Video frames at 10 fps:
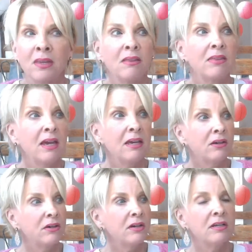They
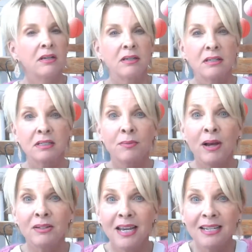could
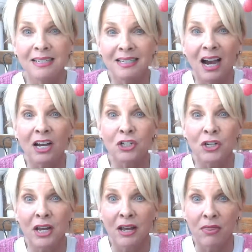smell, taste, touch
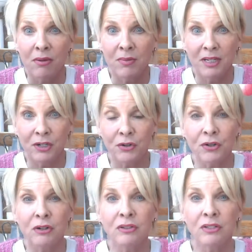the
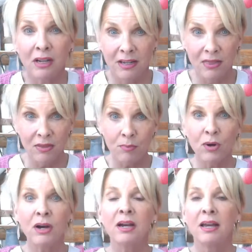materials in the
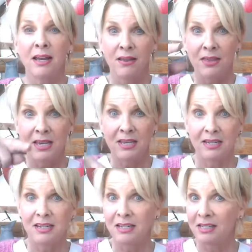book. They could
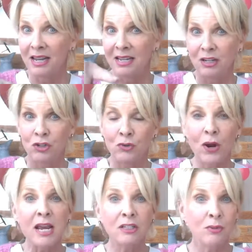
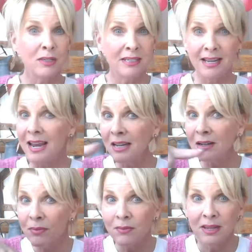trace with
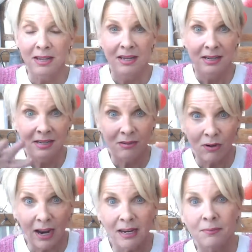sand,
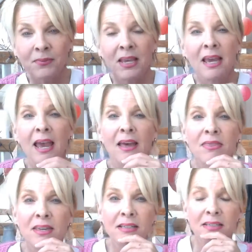right? And
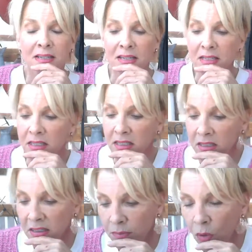this is
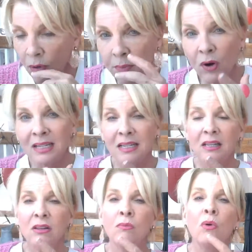the more
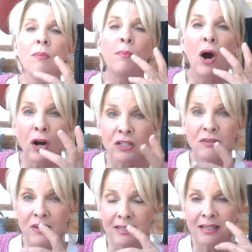present, the more parts
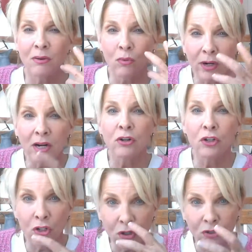of us that we are
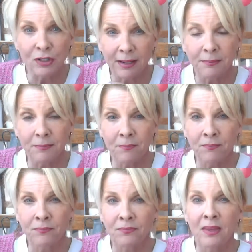using
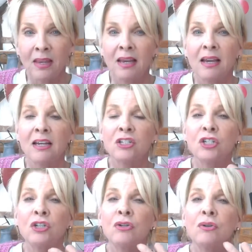to